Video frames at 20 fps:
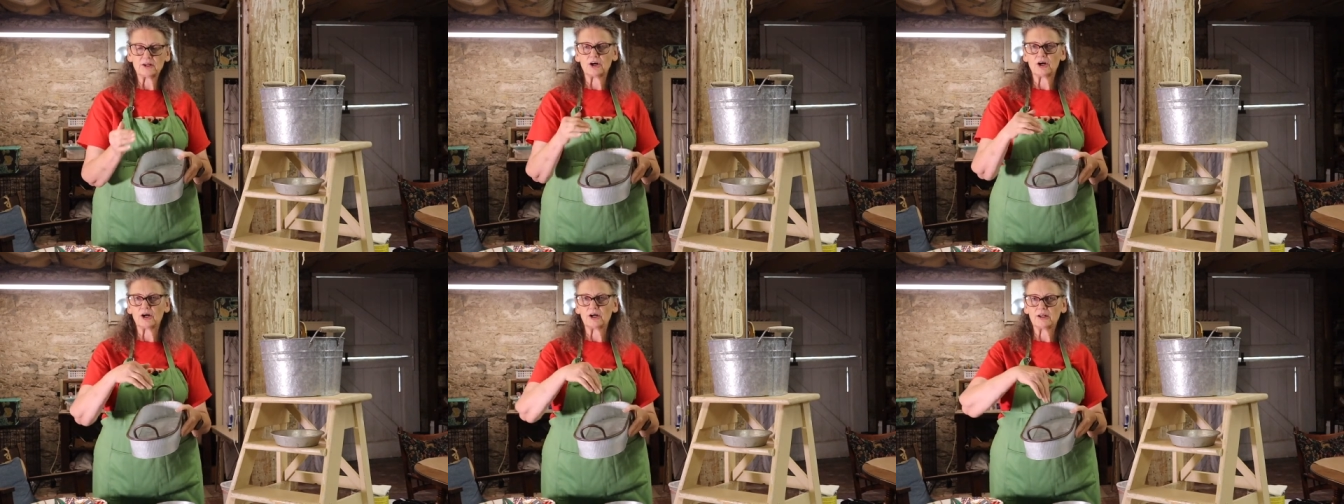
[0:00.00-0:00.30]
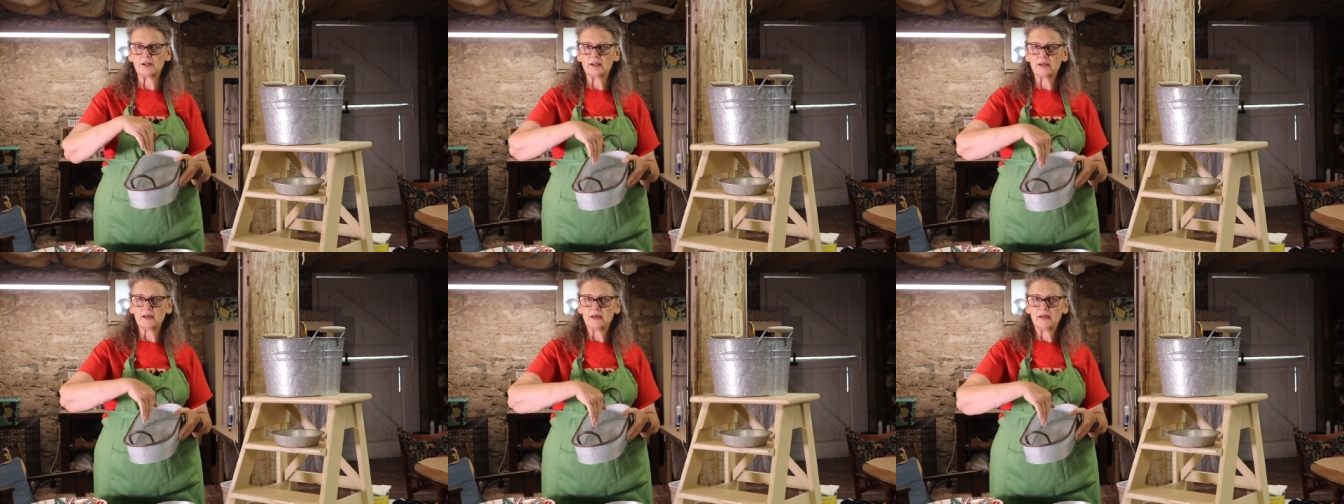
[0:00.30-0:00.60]

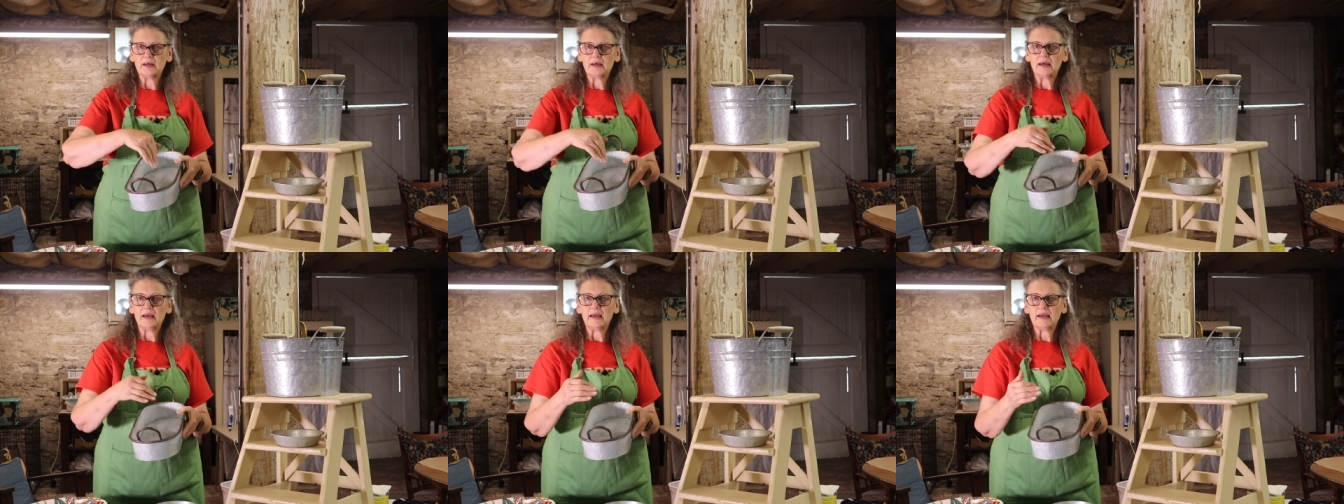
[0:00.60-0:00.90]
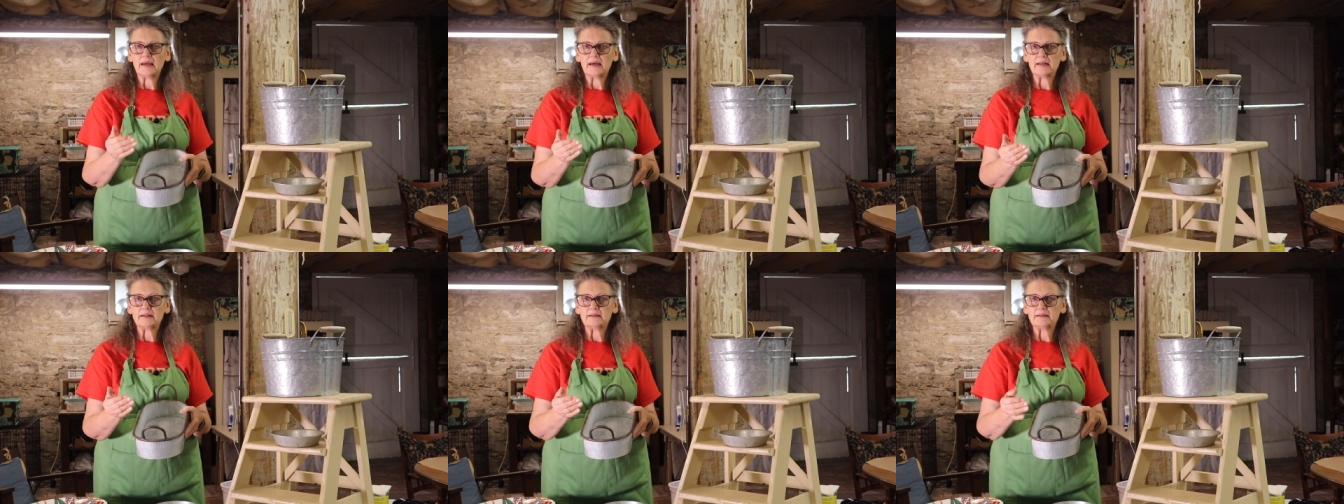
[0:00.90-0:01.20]
on
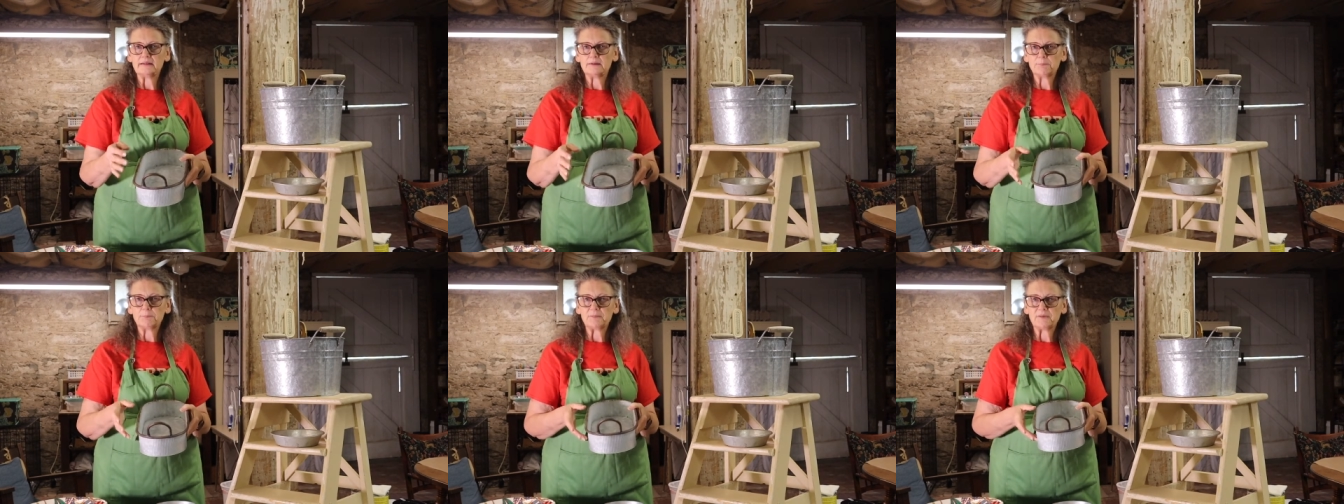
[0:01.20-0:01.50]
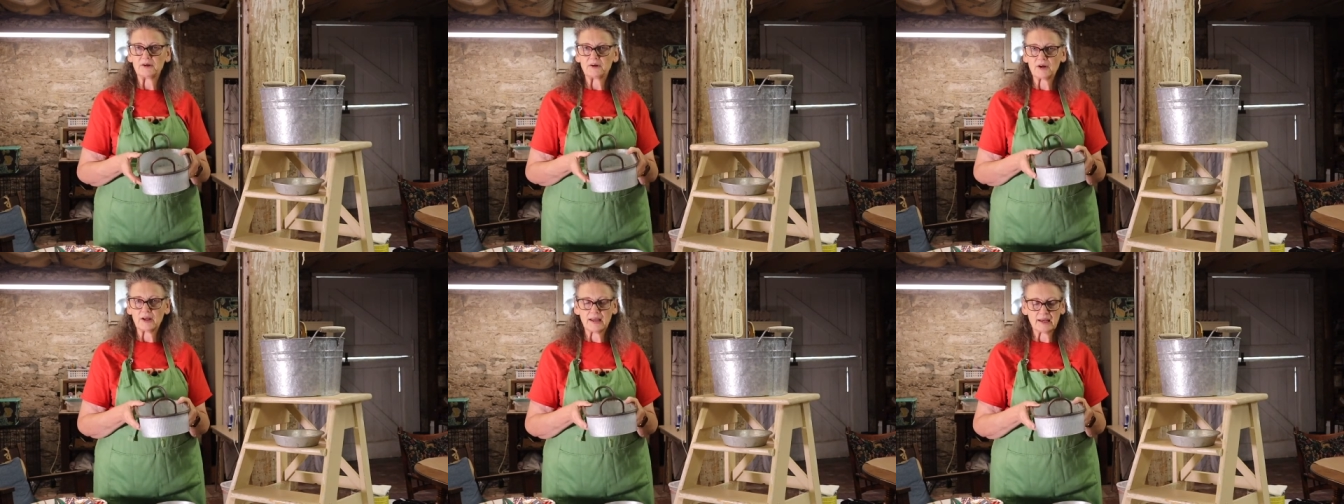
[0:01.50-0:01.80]
and dip
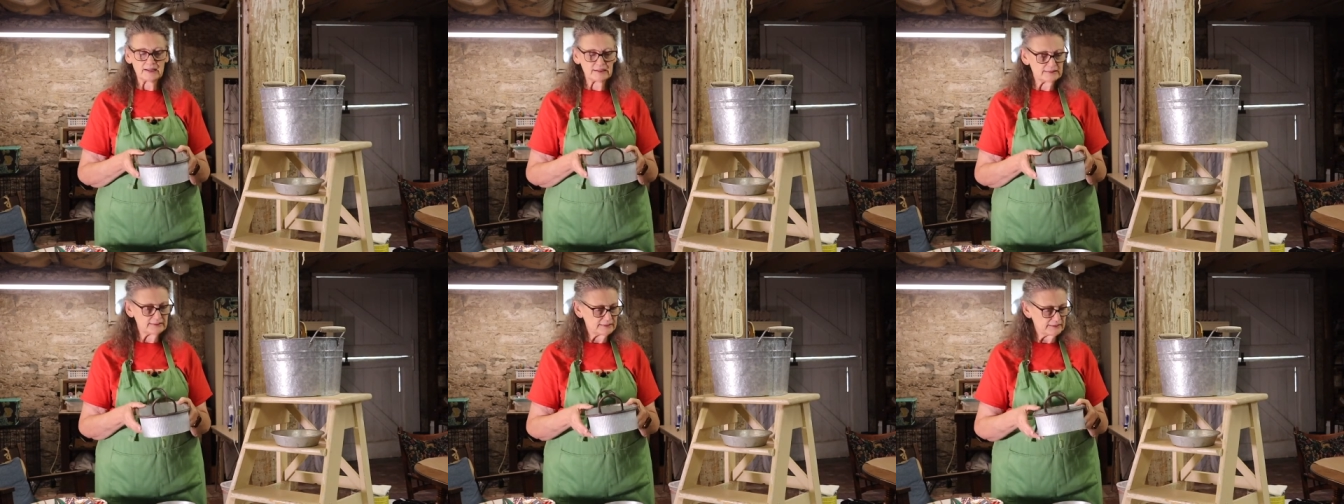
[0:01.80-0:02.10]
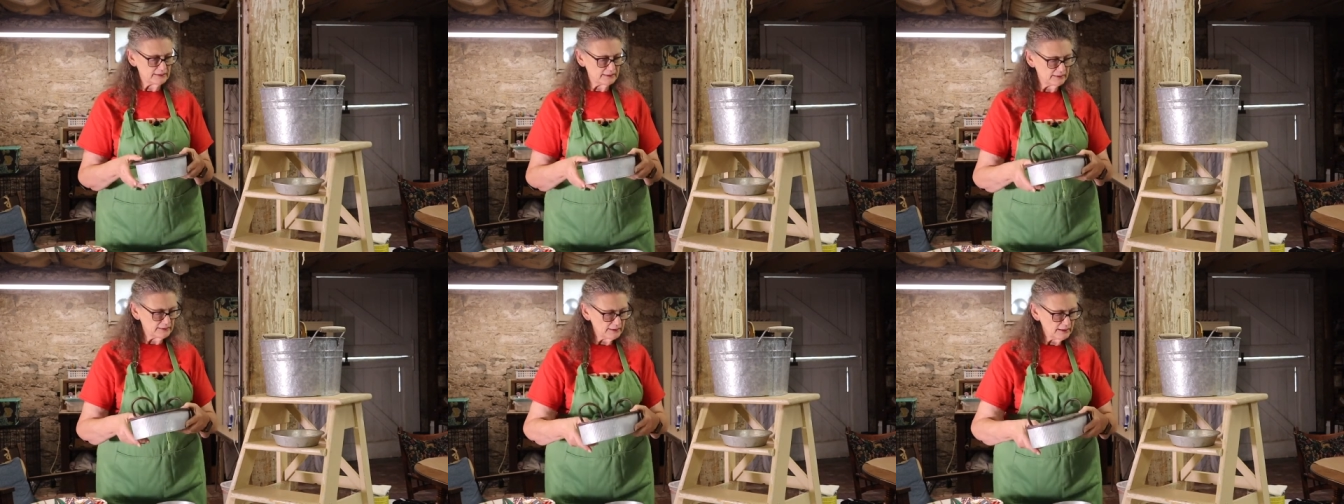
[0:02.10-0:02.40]
their heads
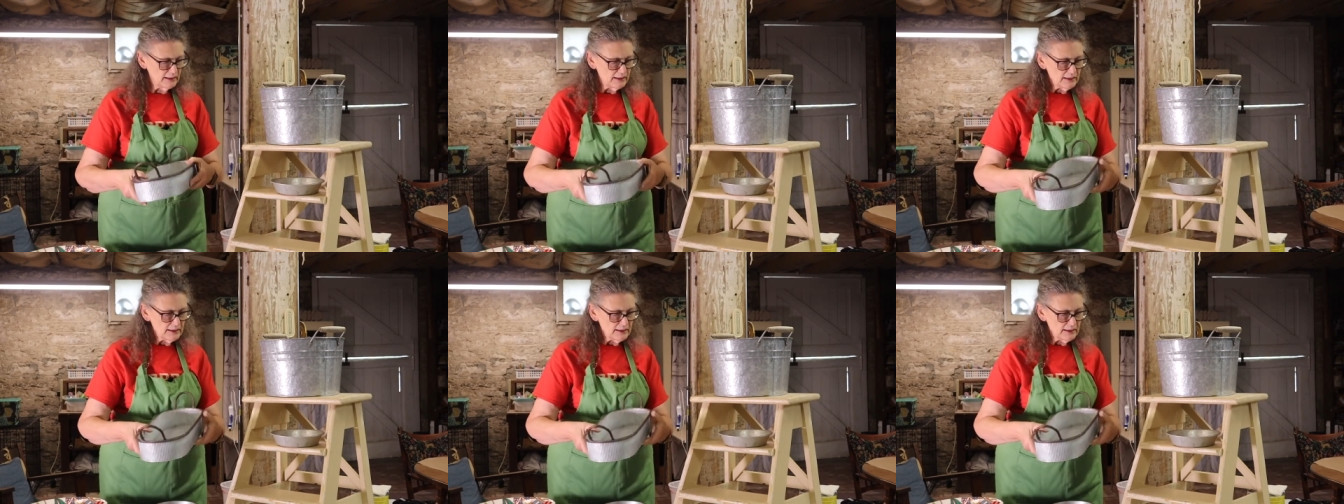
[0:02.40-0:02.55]
in.